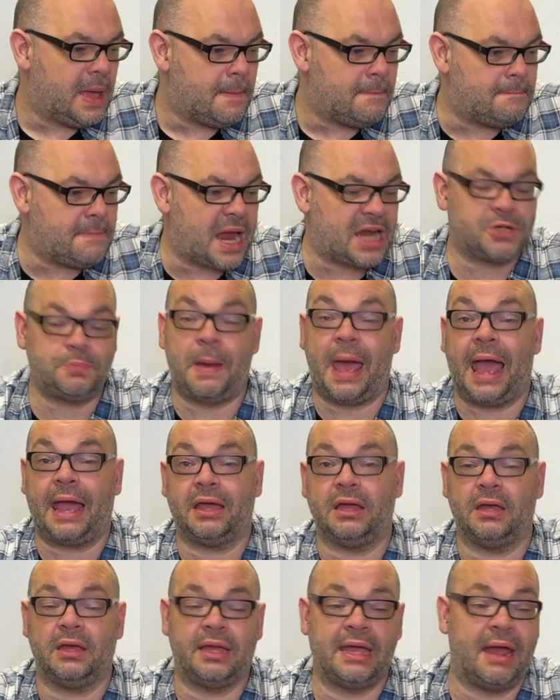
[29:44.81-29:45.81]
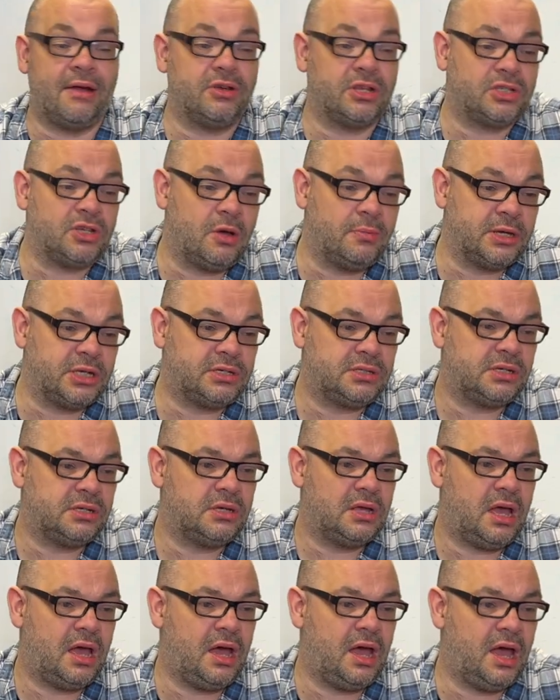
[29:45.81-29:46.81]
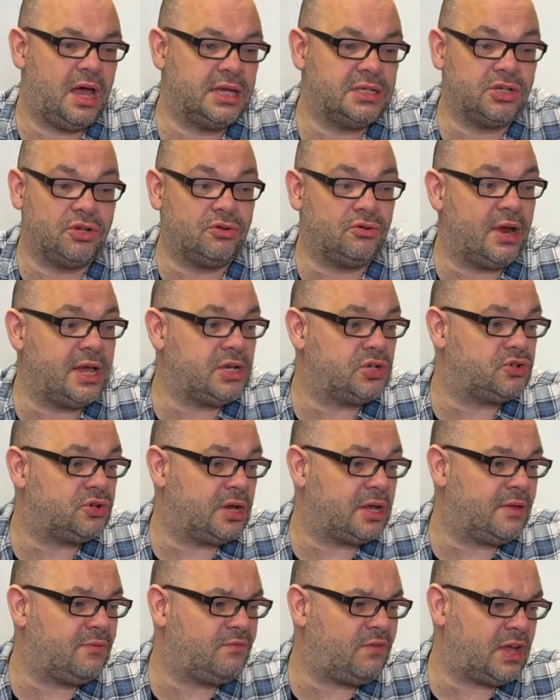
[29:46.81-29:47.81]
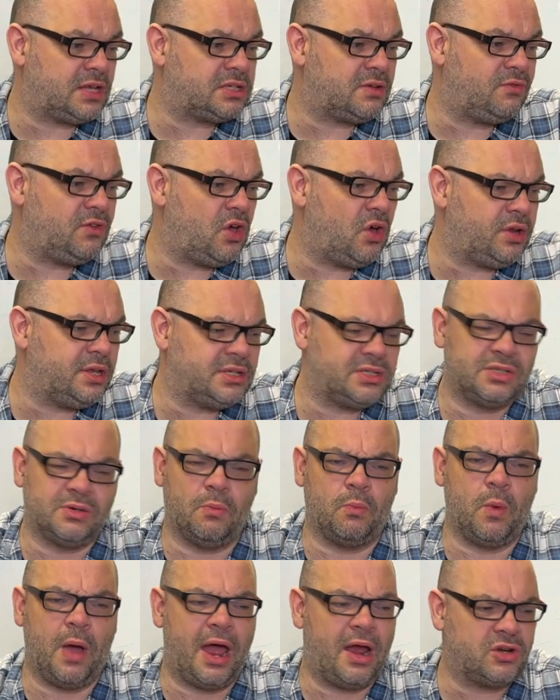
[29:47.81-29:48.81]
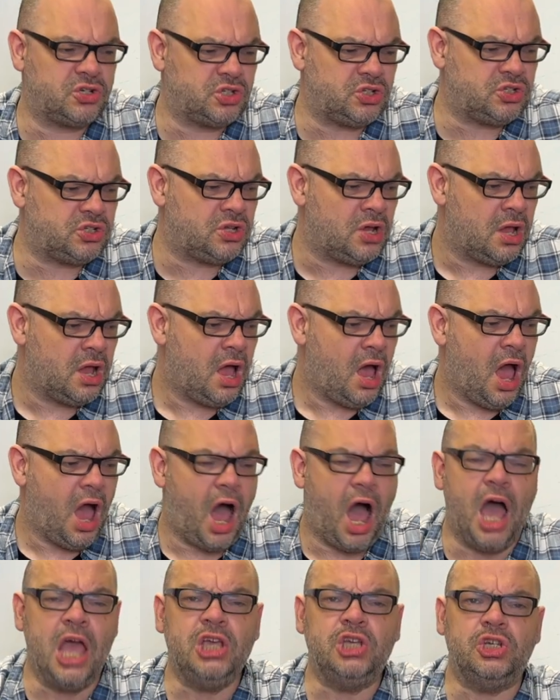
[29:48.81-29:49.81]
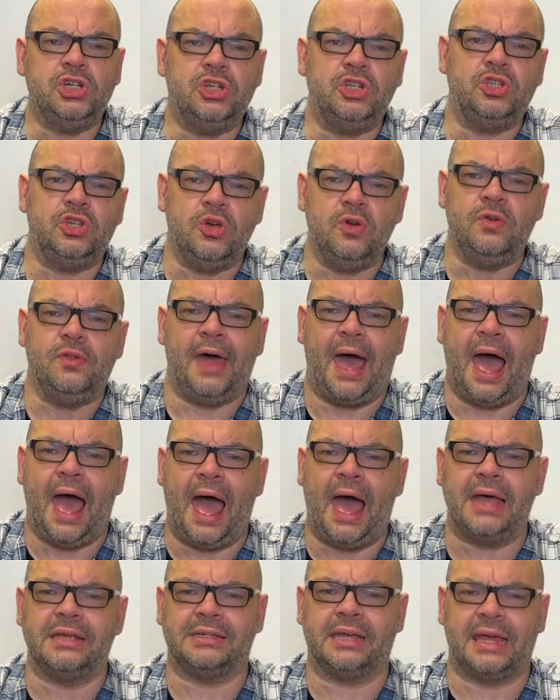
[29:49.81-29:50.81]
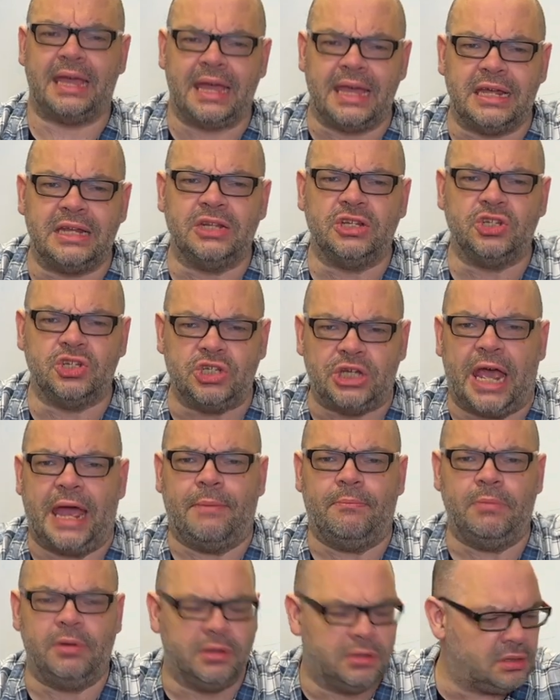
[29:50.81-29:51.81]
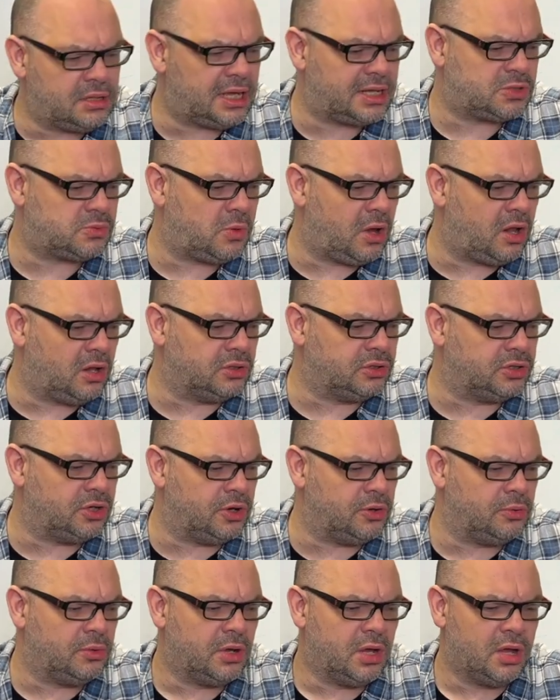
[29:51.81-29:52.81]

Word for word: Mash pack, Garrett Thomas. Uh, it's a great trick. In fact, I've got it somewhere. I should, I should do that as a hidden gem. That's what I'll do.